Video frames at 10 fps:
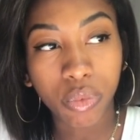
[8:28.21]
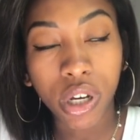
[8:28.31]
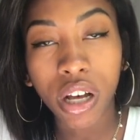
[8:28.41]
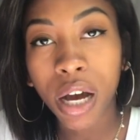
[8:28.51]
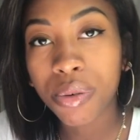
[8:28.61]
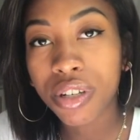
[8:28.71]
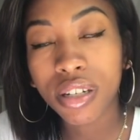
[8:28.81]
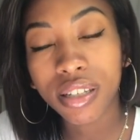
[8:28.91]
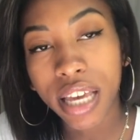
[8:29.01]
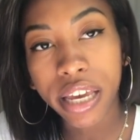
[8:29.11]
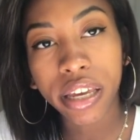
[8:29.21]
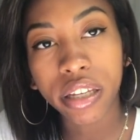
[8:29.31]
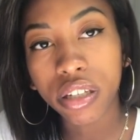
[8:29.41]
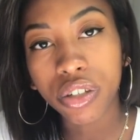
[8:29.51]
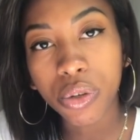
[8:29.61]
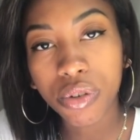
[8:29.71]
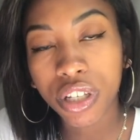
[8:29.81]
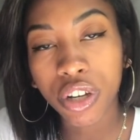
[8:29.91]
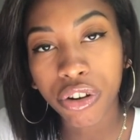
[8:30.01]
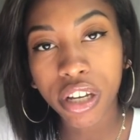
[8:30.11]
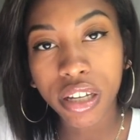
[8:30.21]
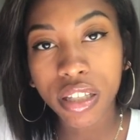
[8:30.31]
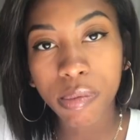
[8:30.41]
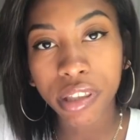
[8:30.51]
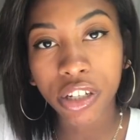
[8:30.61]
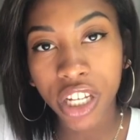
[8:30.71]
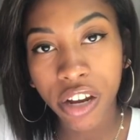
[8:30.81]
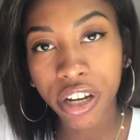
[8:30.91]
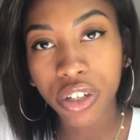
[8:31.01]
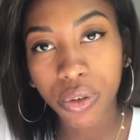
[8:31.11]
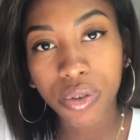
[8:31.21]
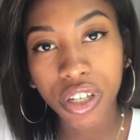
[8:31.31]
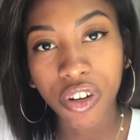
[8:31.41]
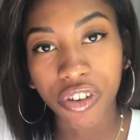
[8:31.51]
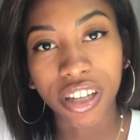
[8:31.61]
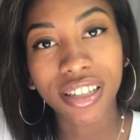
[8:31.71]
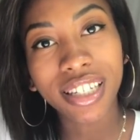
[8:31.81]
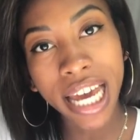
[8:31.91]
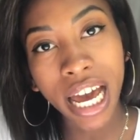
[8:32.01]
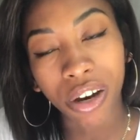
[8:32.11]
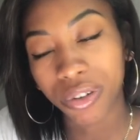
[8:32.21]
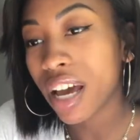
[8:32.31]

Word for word: well, I was gonna say Dukes and Greens, but they're tearing Dukes and Greens down.